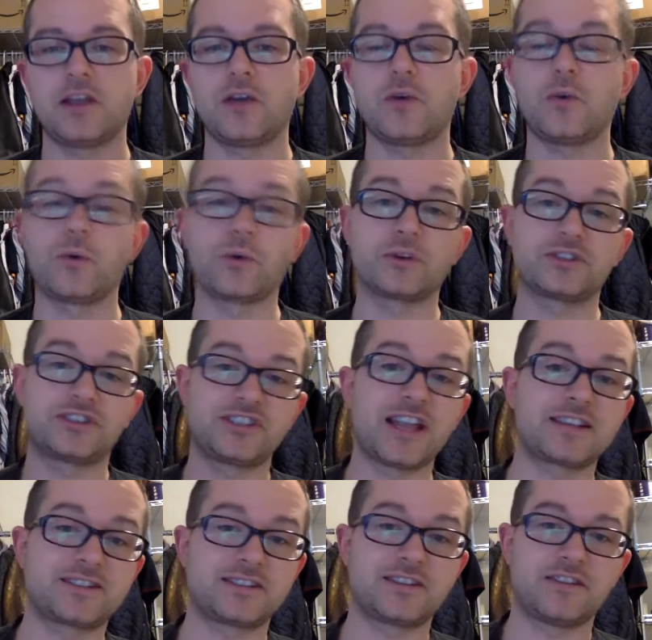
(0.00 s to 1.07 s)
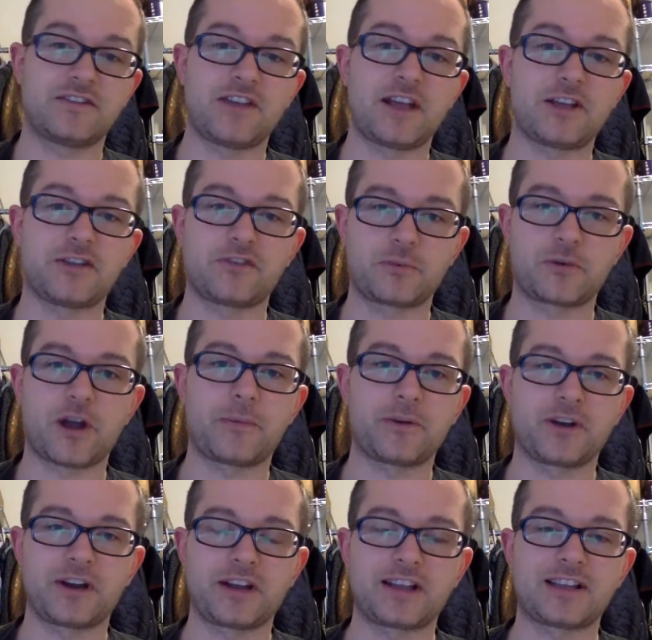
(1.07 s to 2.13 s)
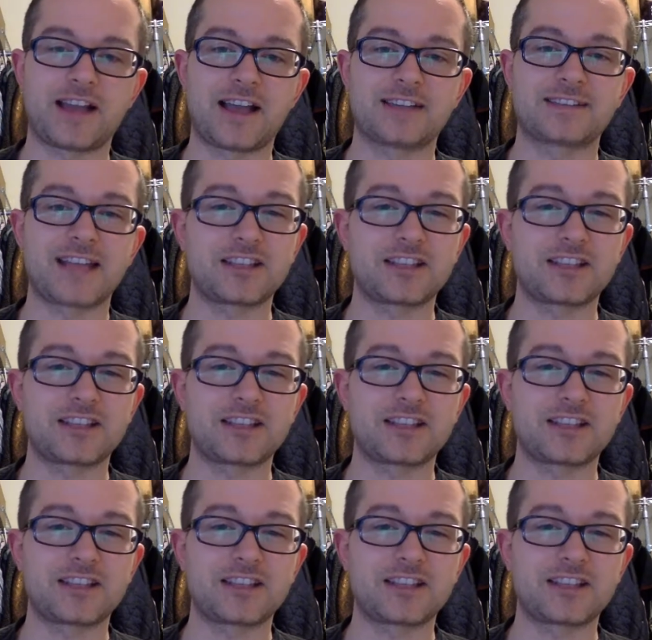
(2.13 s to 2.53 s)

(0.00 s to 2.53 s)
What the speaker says: or sets the value of a property on a class,